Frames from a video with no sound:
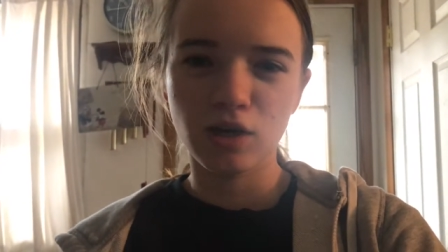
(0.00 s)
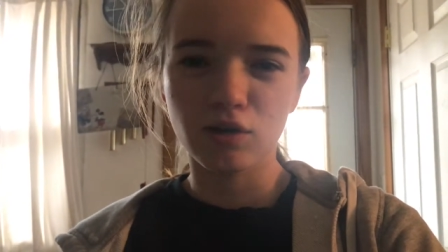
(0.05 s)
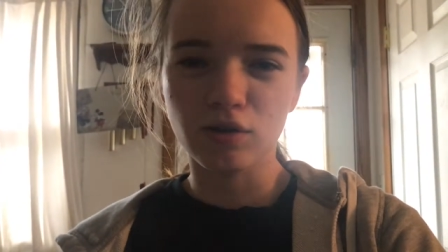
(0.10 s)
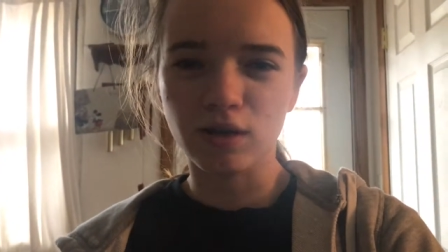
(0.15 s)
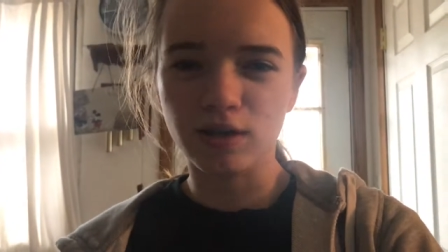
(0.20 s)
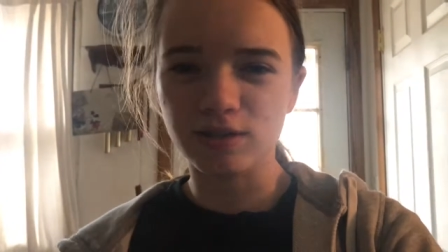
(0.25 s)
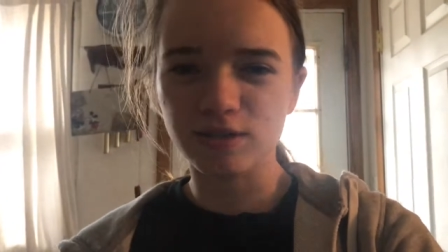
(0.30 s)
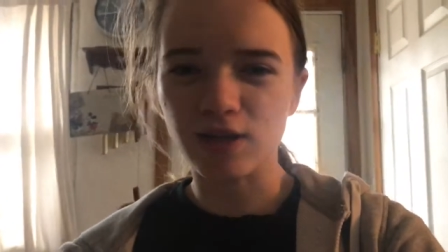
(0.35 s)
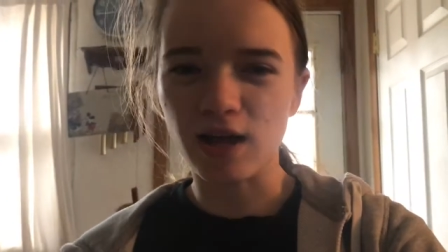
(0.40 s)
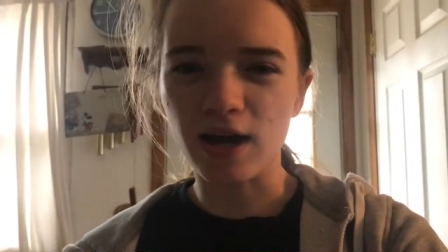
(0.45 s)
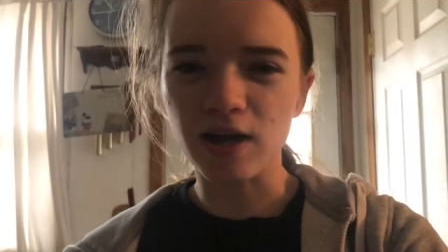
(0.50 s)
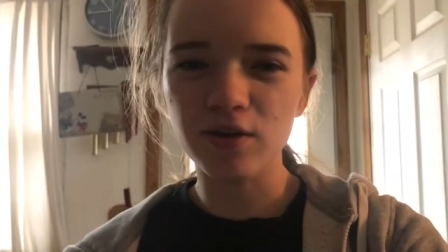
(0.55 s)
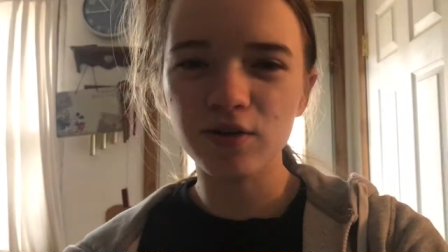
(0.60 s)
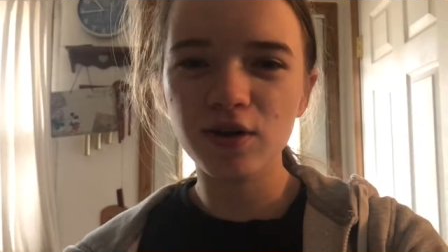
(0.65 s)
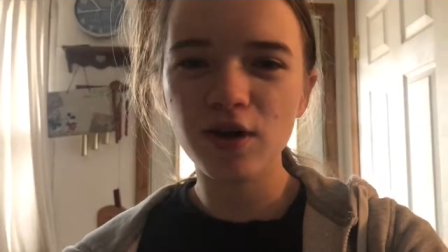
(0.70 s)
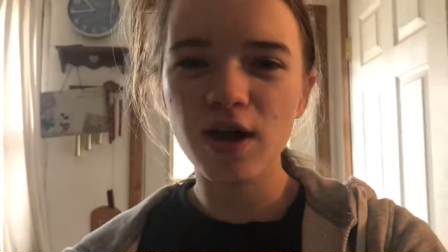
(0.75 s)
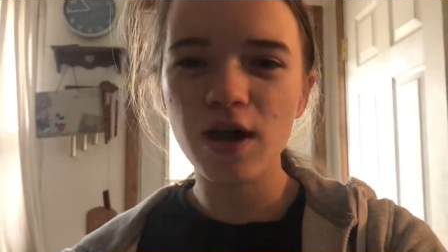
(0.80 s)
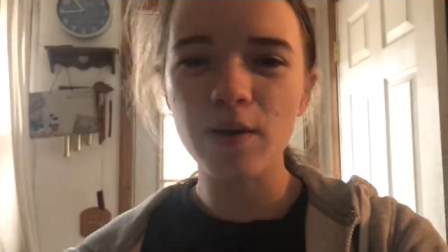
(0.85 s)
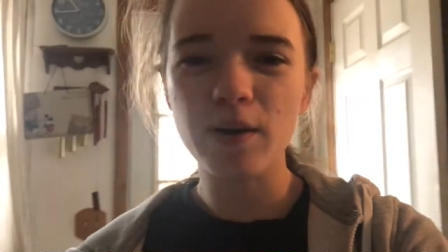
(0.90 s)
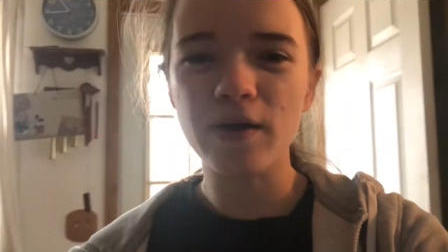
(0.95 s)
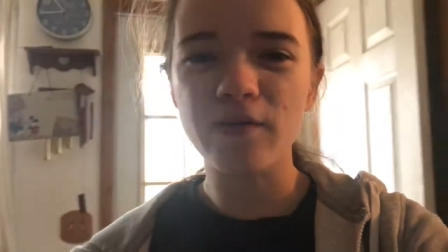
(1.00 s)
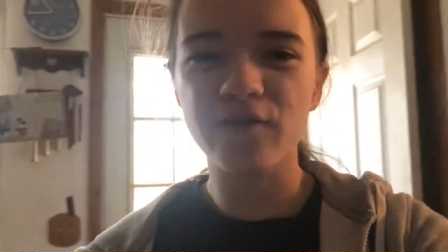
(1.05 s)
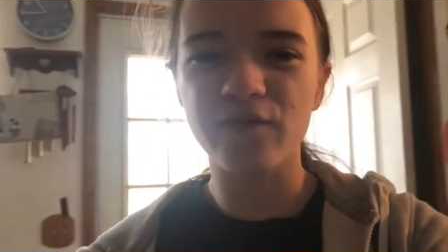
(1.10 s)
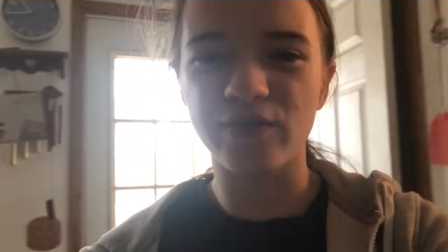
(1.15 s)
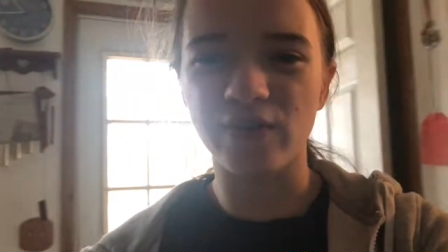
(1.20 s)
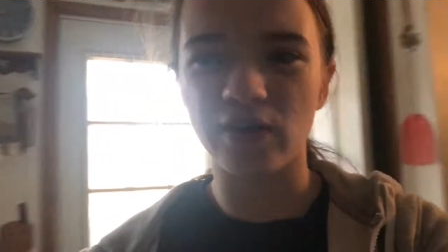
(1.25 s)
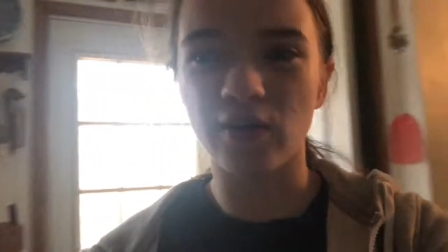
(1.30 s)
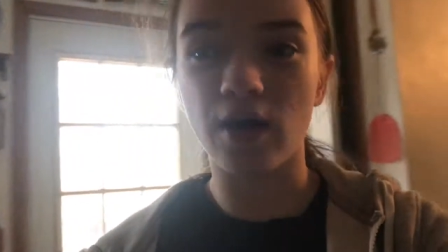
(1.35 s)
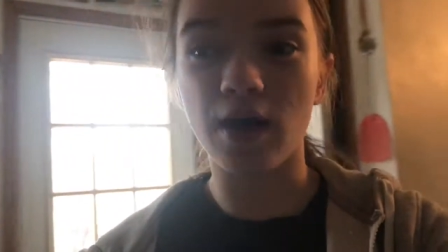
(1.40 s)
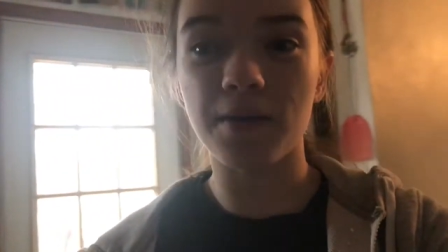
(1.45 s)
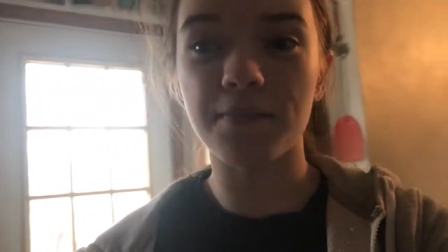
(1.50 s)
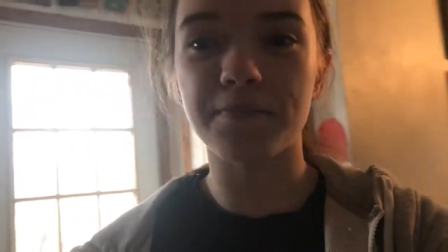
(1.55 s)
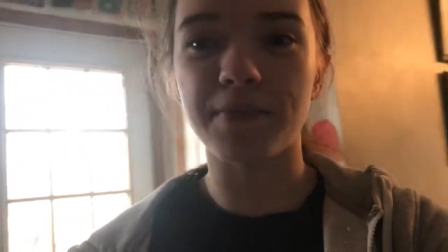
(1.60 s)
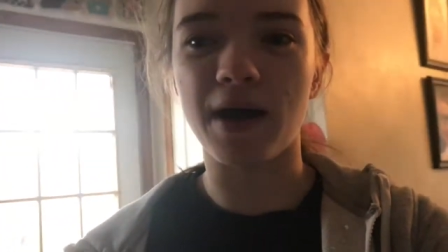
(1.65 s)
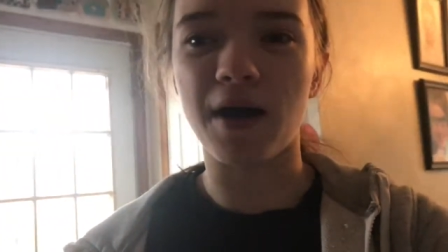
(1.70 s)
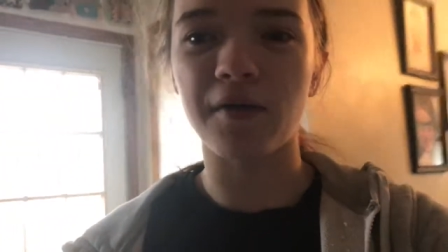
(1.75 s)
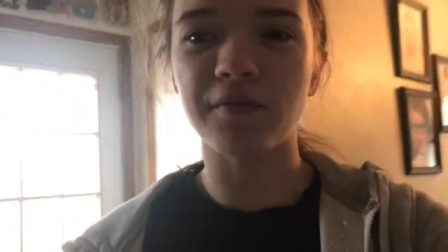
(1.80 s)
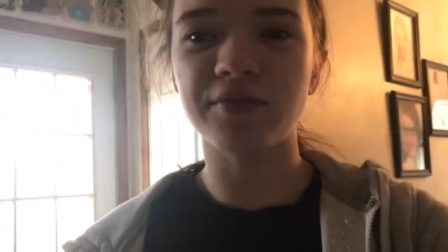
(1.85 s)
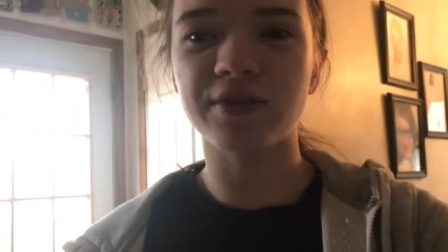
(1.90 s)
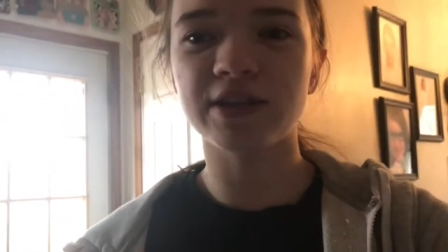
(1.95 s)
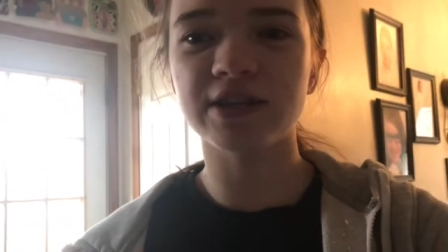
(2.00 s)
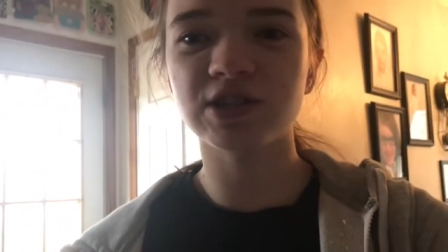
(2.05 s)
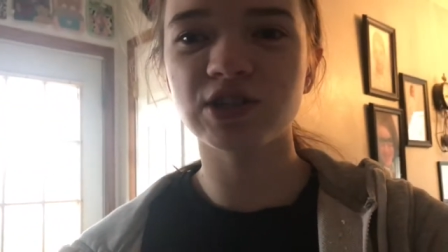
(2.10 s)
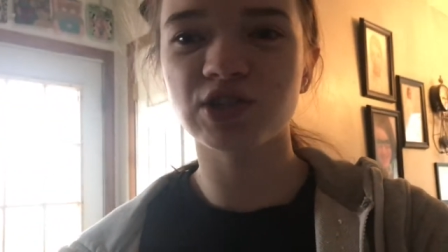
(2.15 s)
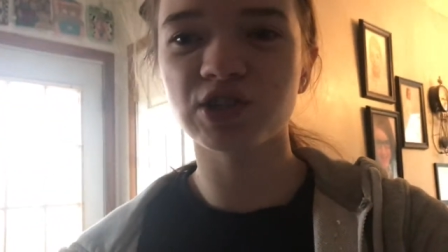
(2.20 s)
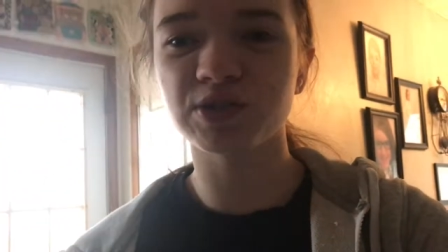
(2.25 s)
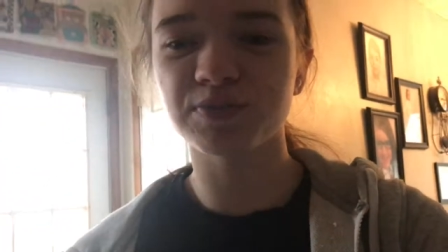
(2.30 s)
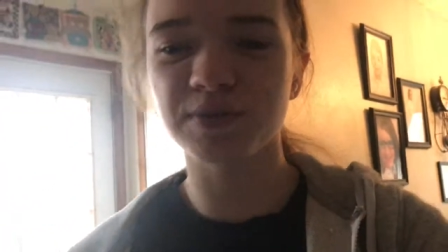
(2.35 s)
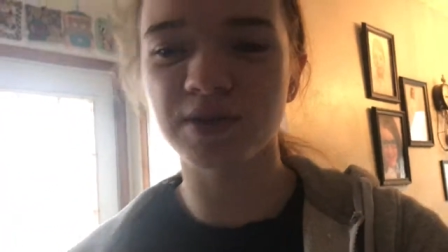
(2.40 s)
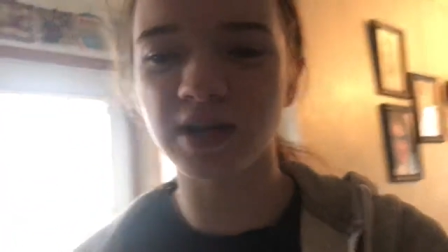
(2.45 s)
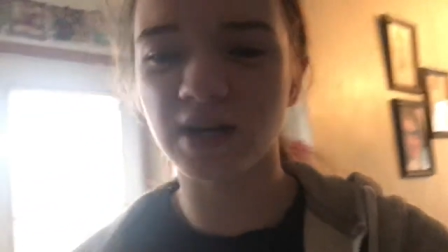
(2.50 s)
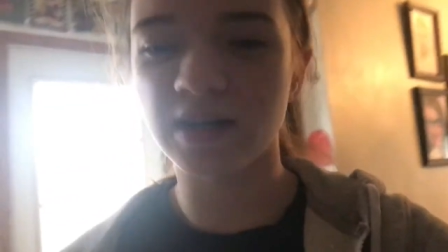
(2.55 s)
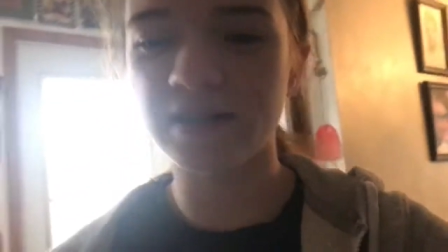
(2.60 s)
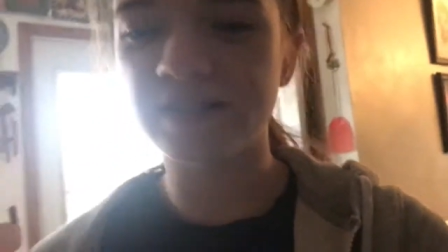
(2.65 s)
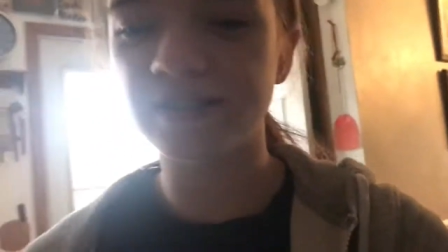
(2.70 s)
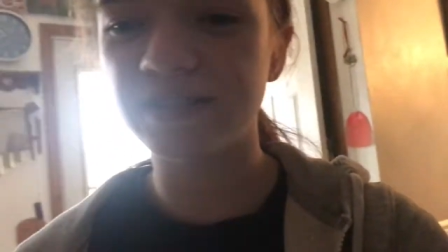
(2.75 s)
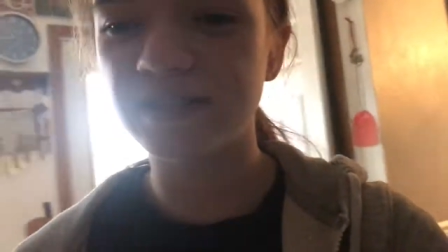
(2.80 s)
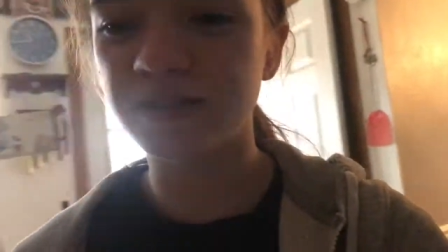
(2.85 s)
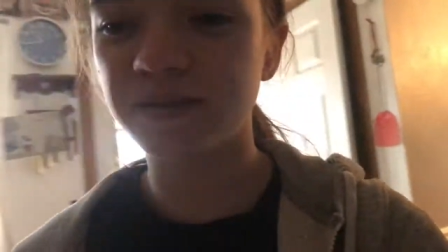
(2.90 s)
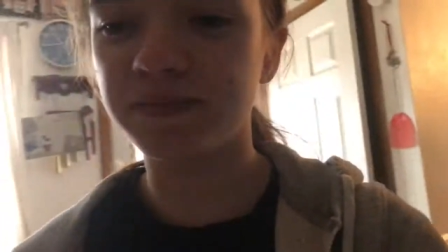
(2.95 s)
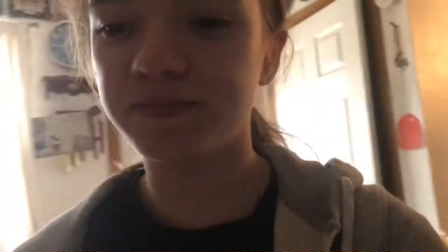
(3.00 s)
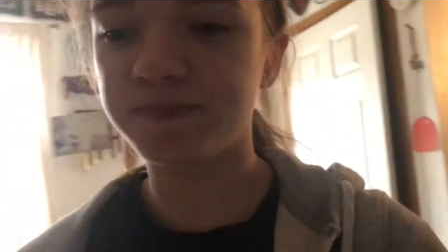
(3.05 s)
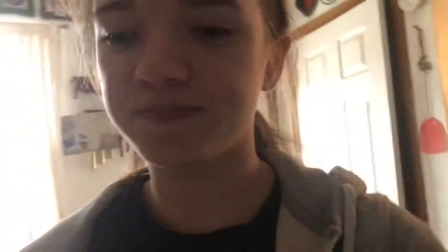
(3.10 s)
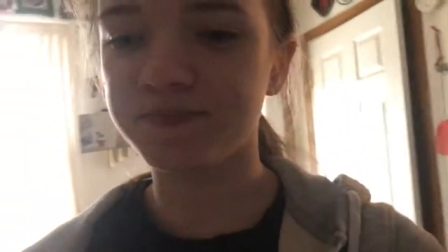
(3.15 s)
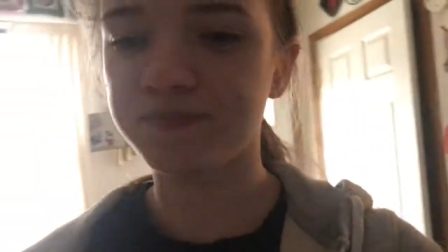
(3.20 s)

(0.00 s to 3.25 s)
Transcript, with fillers: Okay, so I don't know how I feel about this just because